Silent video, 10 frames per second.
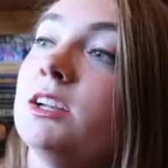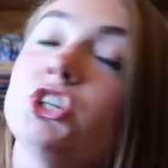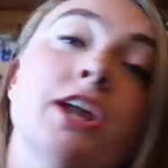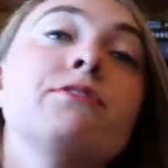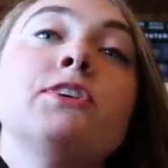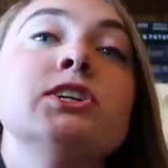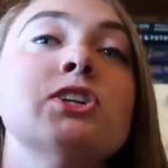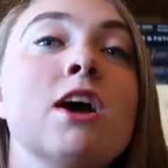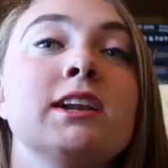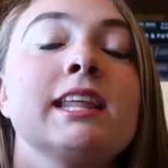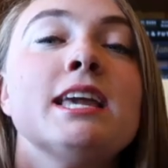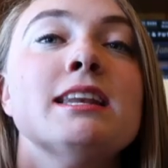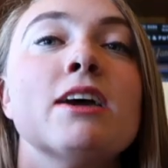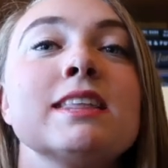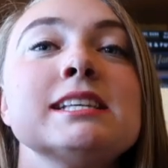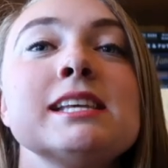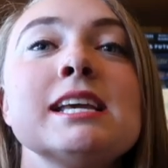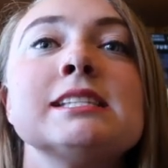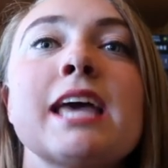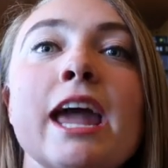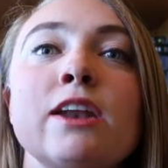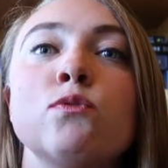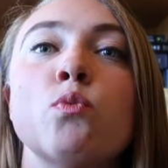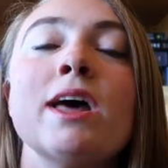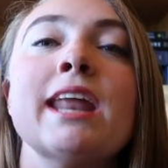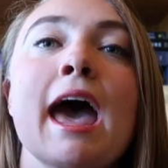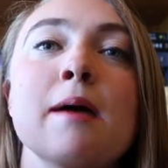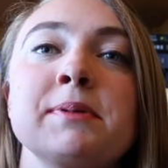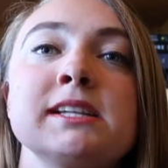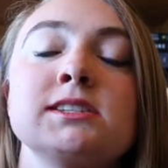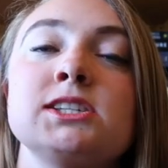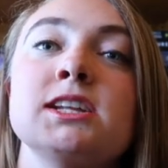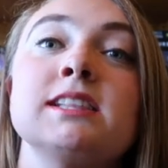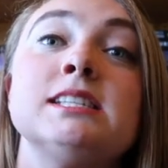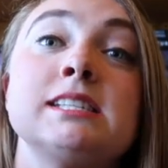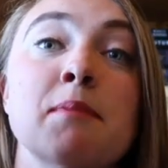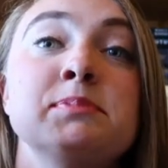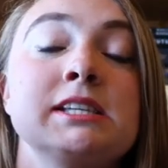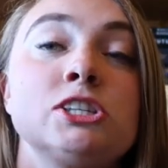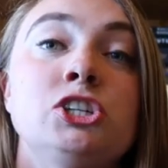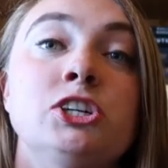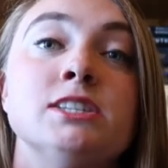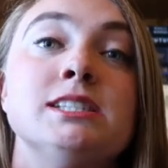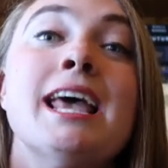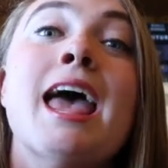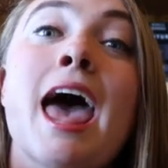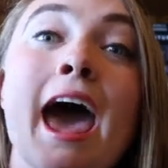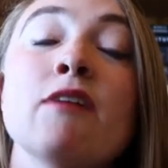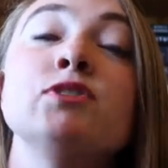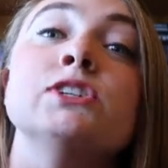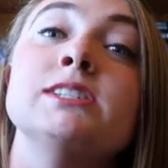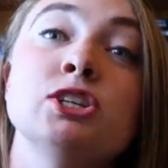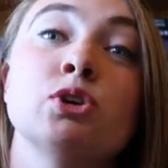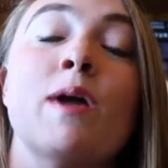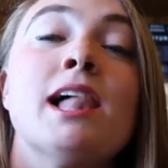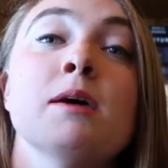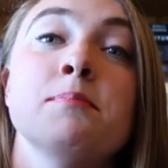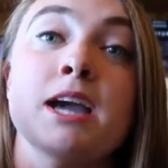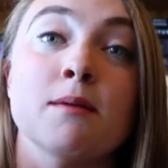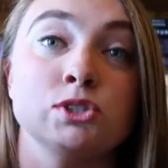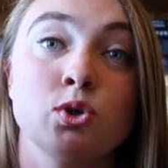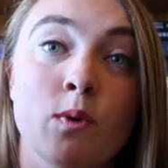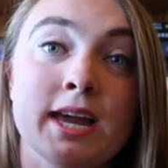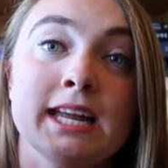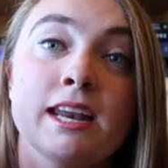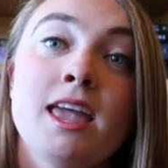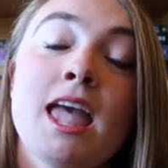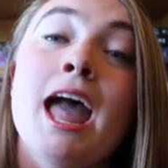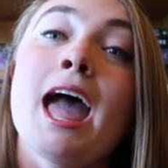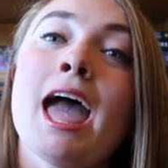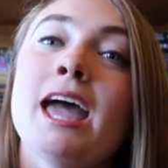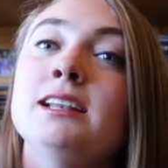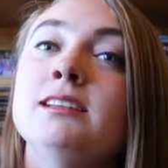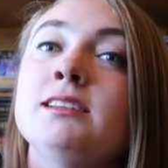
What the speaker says: Jennifer Donnelly. Now this is kind of what happens to the stepsisters after Cinderella becomes queen. And